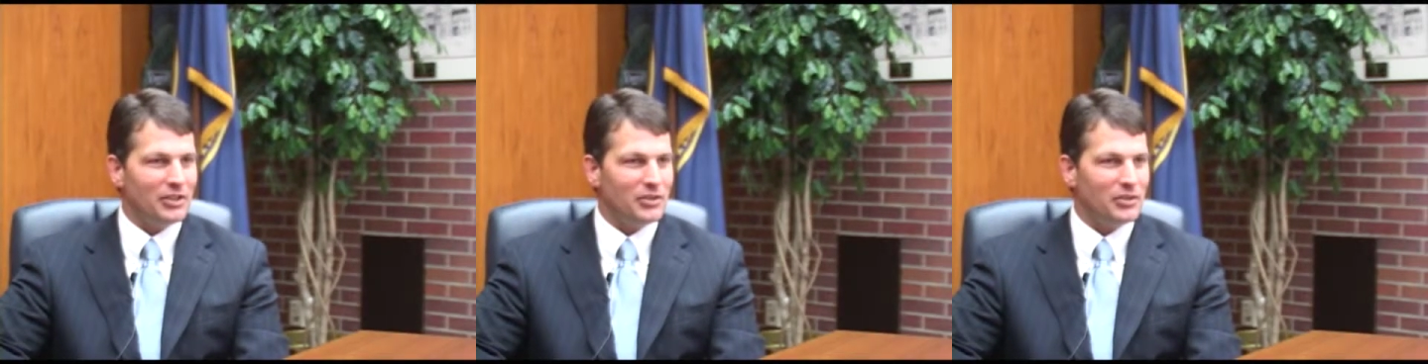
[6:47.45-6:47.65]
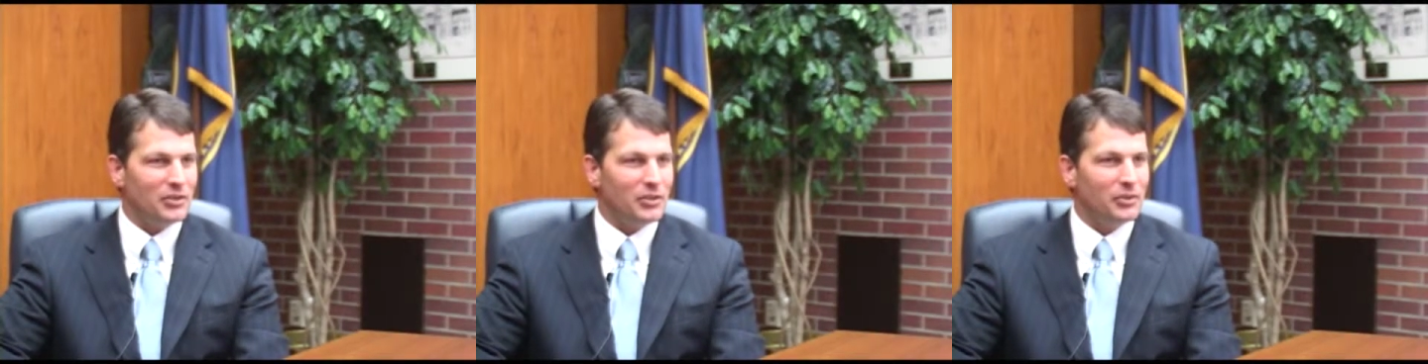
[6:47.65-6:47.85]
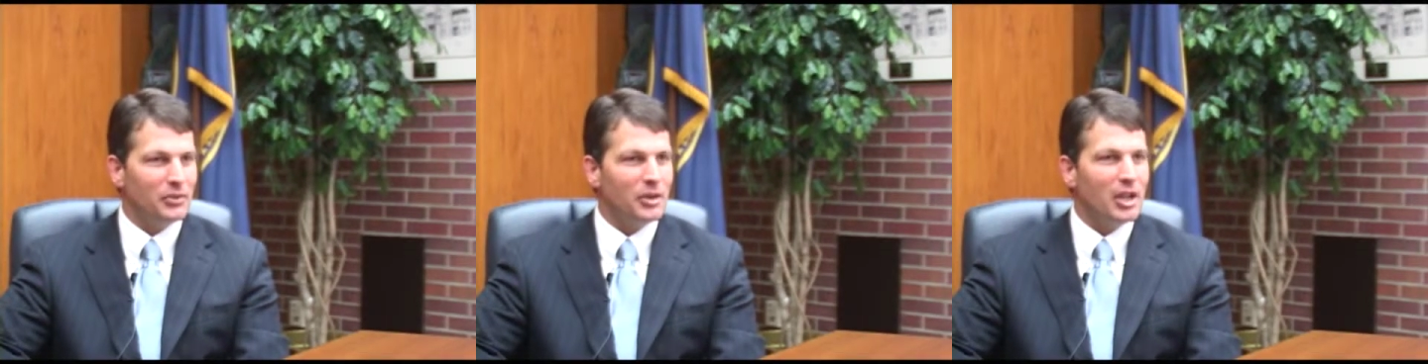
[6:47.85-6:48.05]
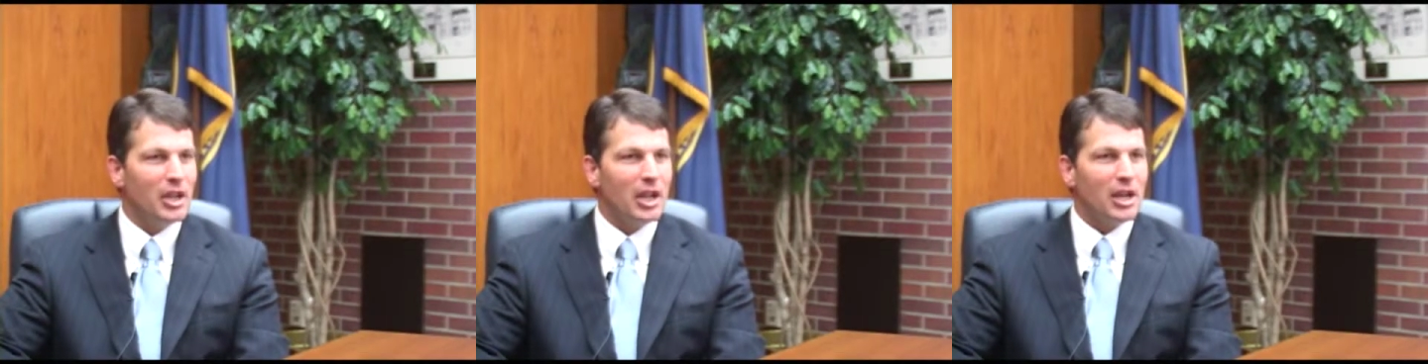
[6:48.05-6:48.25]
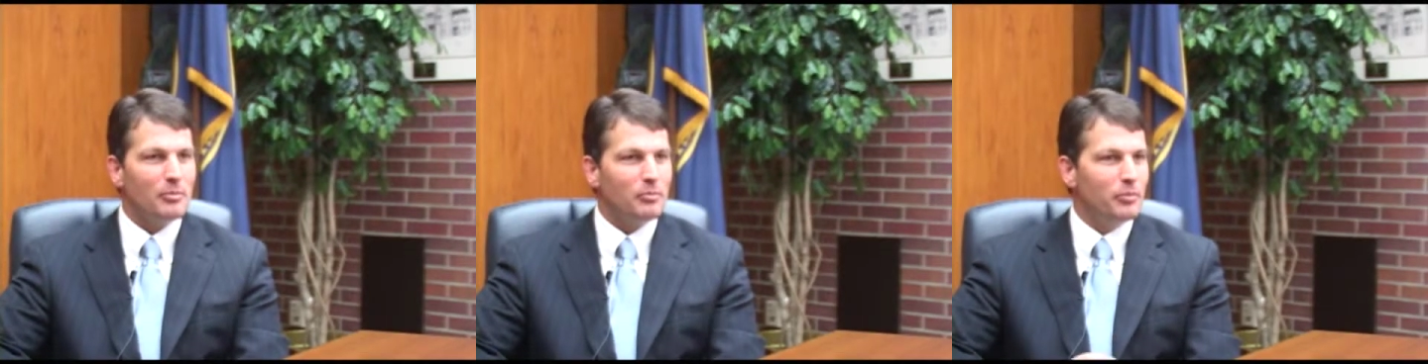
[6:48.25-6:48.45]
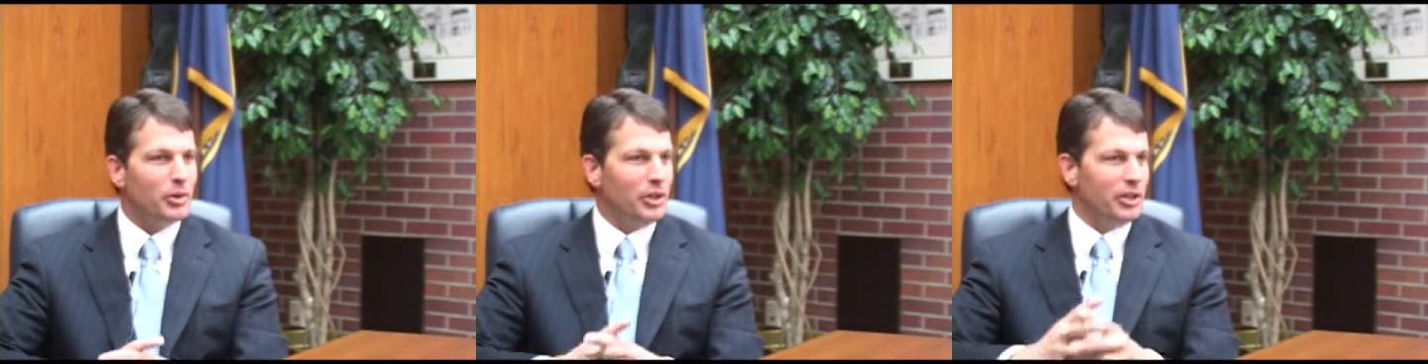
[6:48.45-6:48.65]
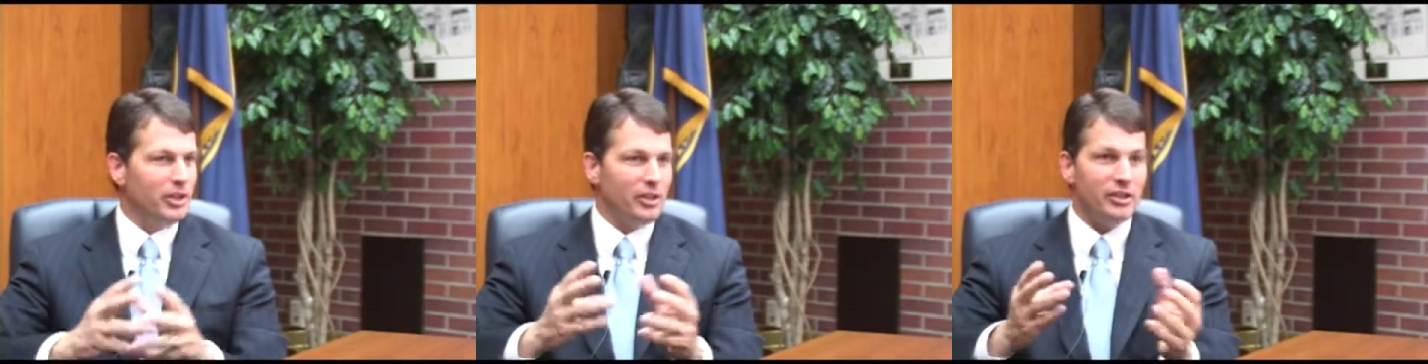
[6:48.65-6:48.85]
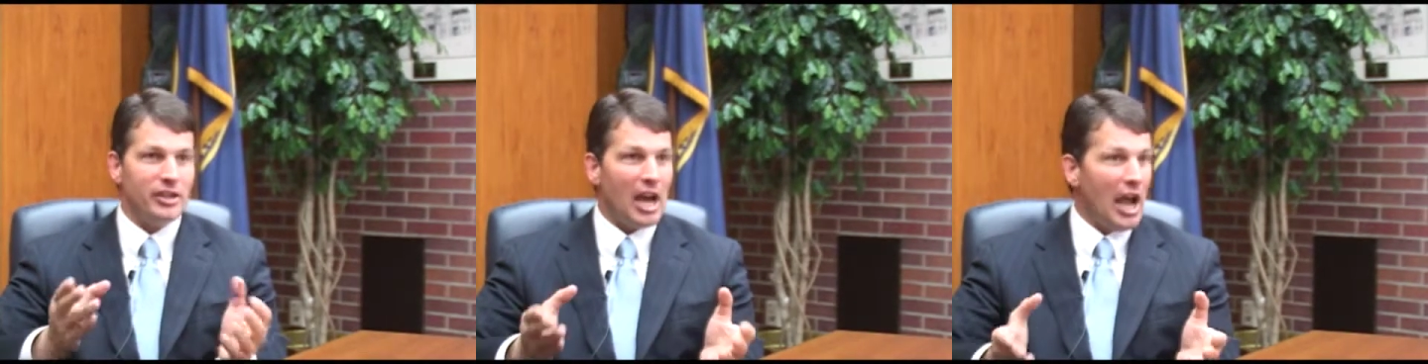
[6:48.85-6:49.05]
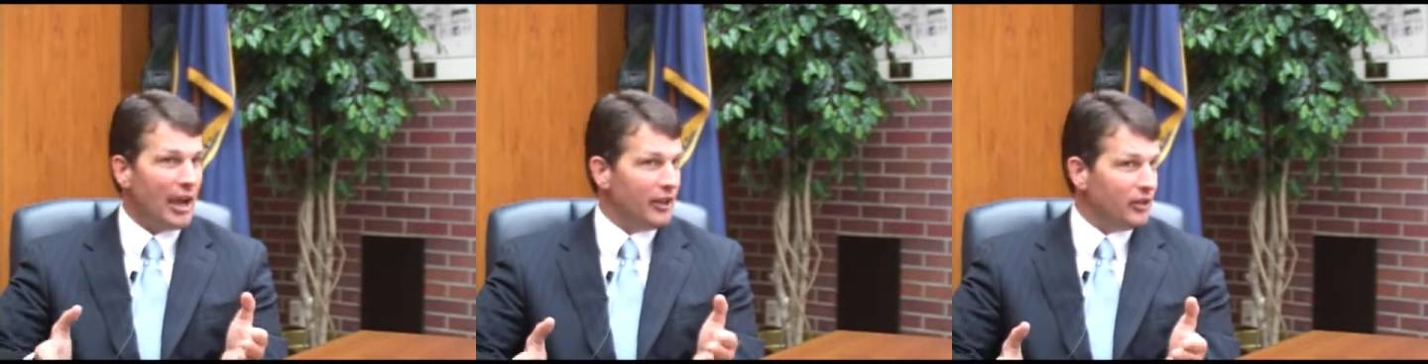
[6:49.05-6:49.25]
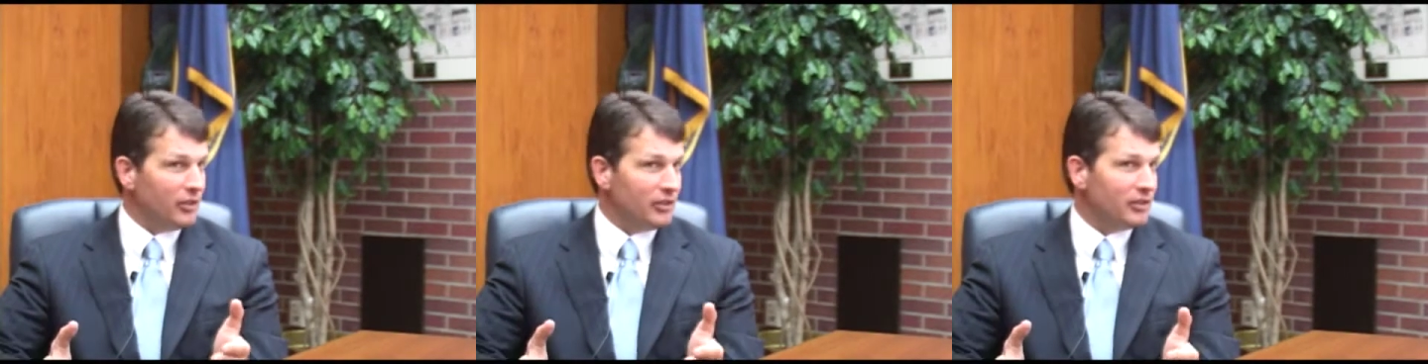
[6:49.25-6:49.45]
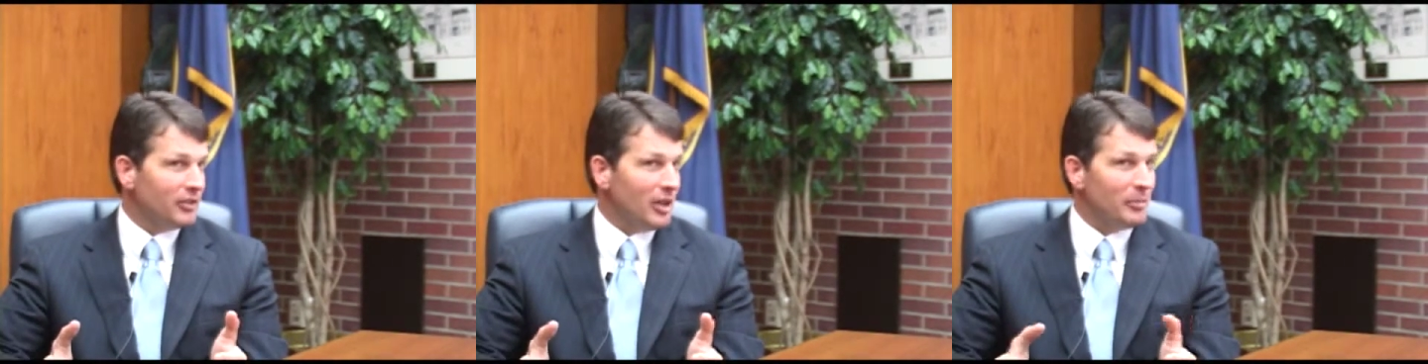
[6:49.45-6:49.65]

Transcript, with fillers: to put in a diner.